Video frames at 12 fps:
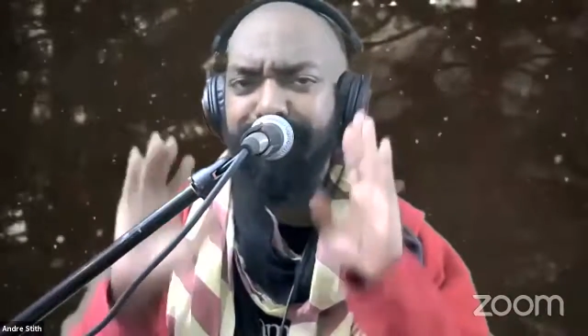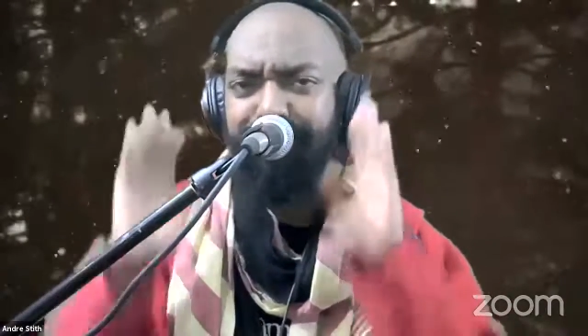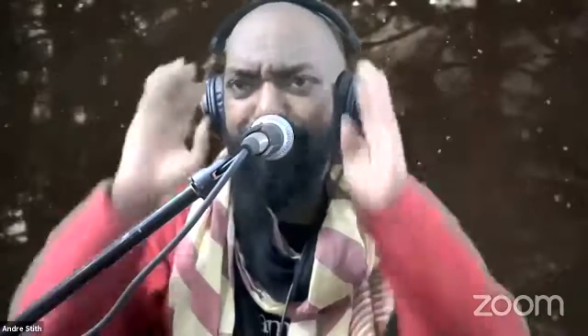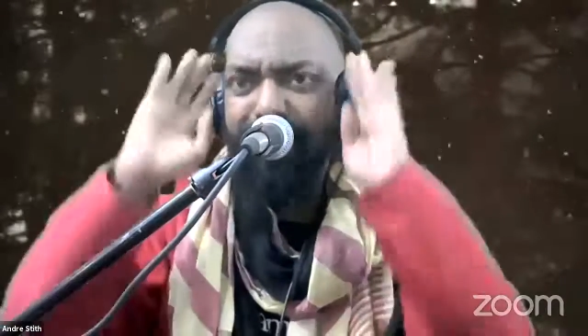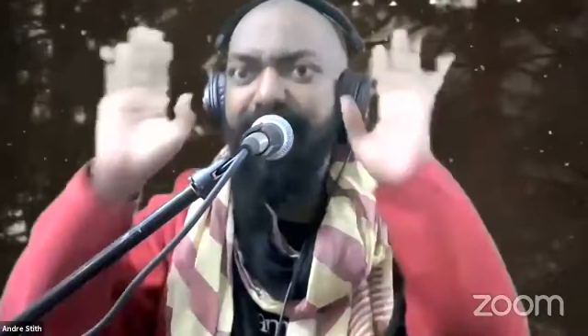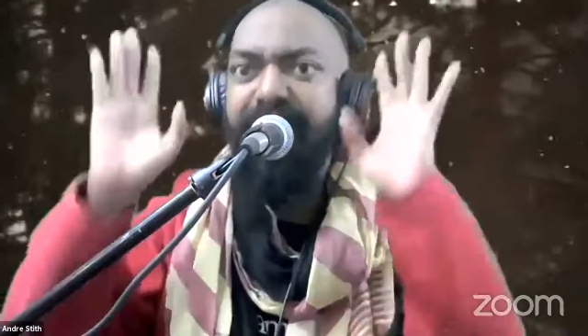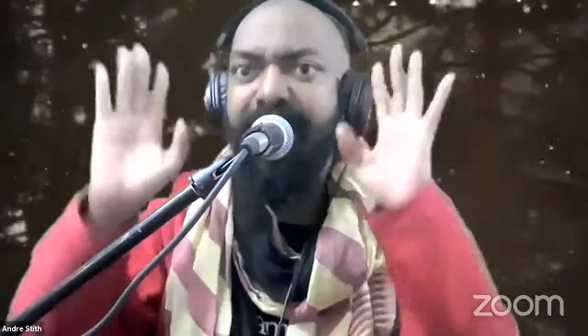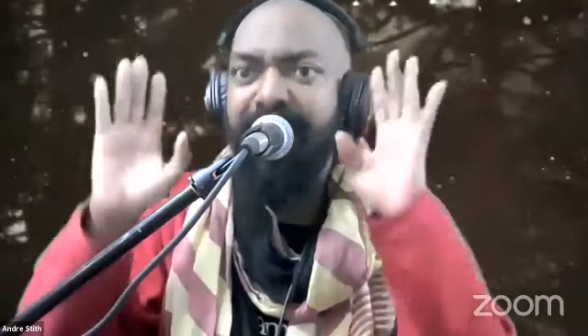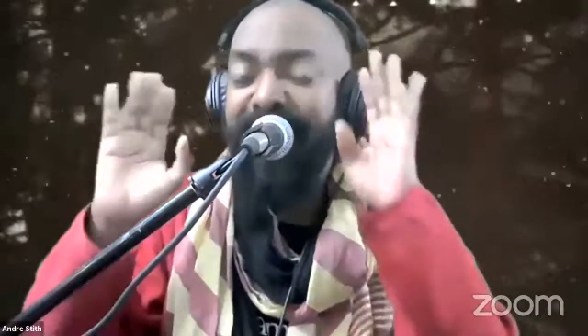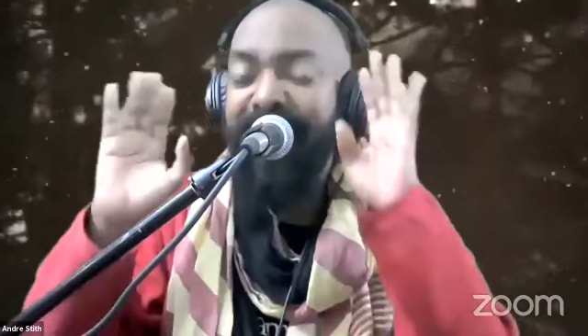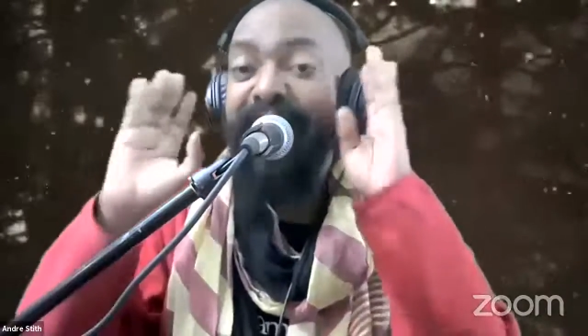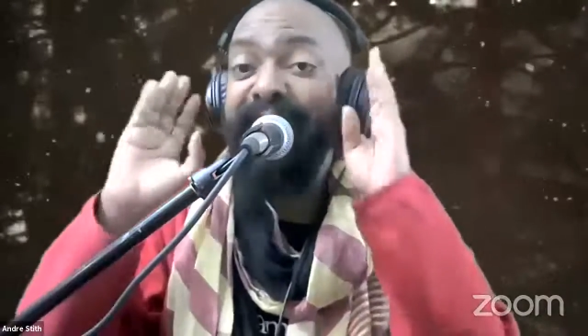beyond,
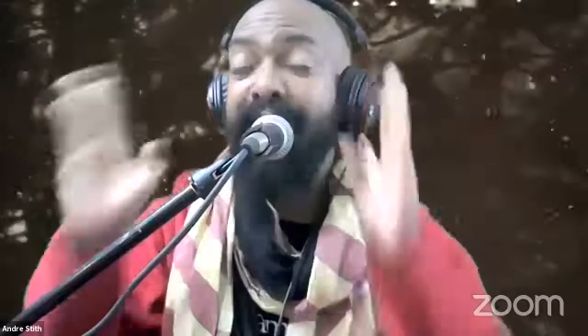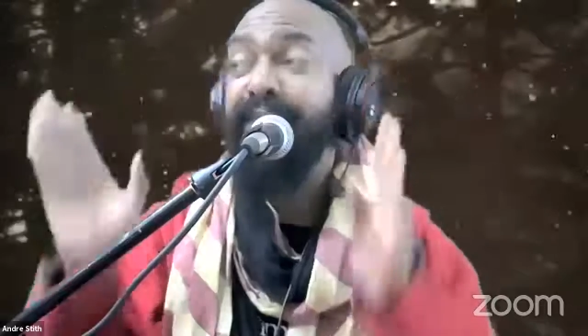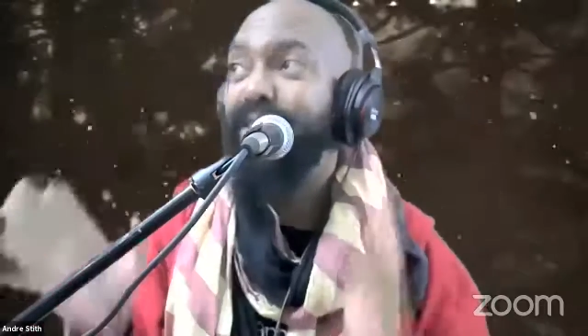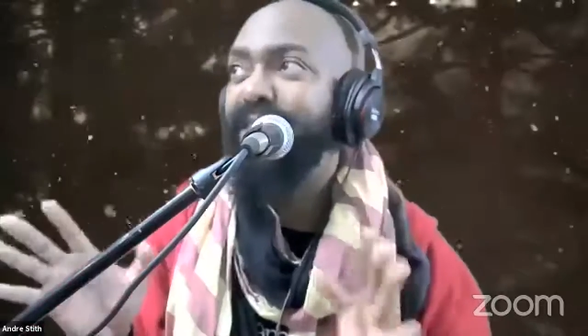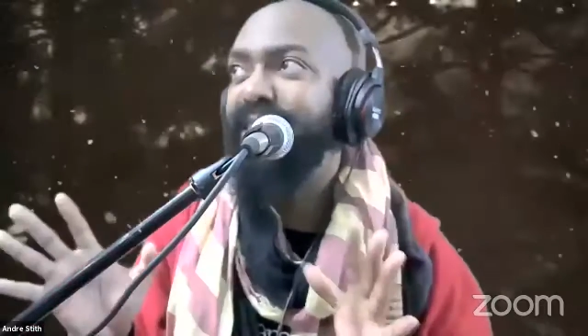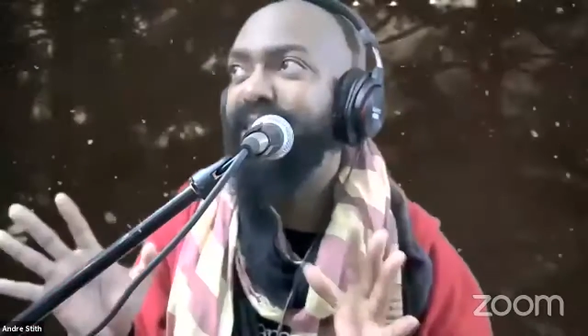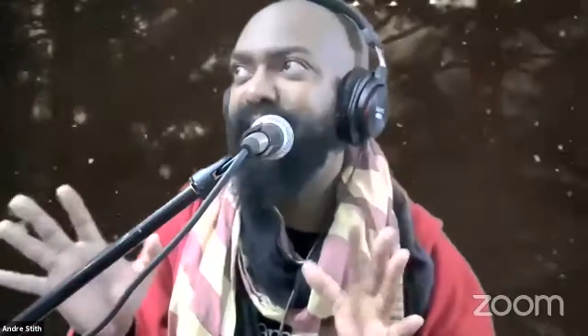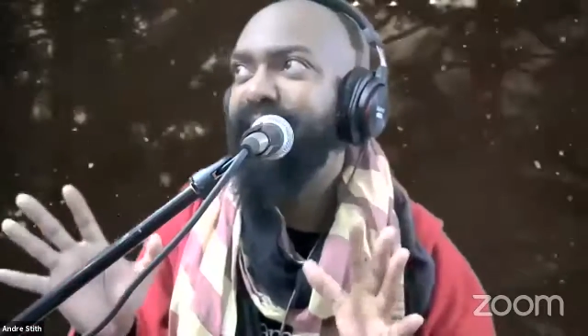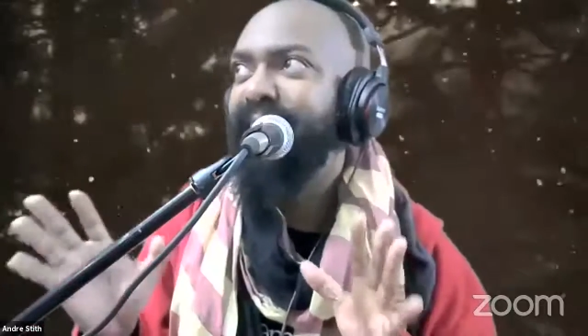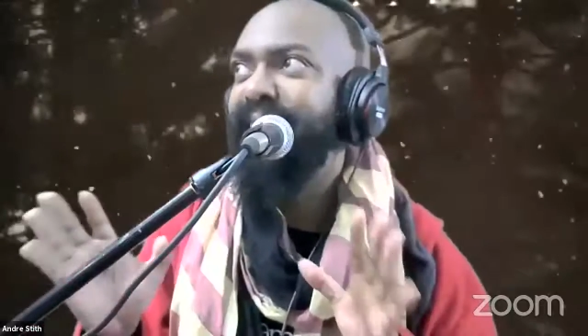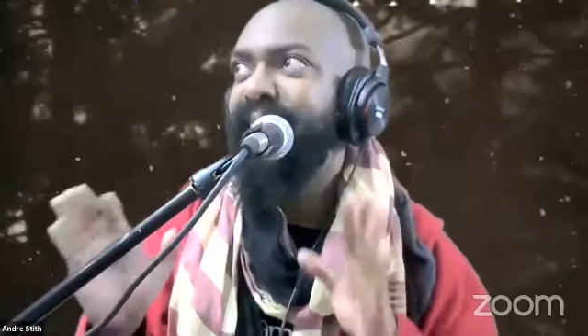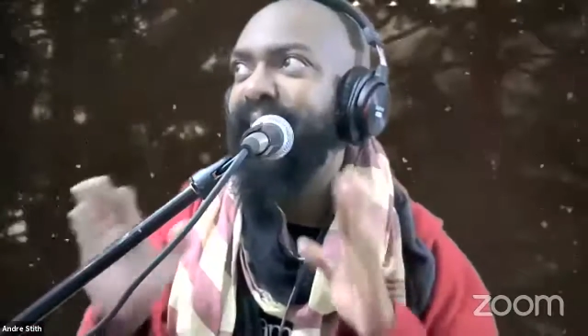I'd never seen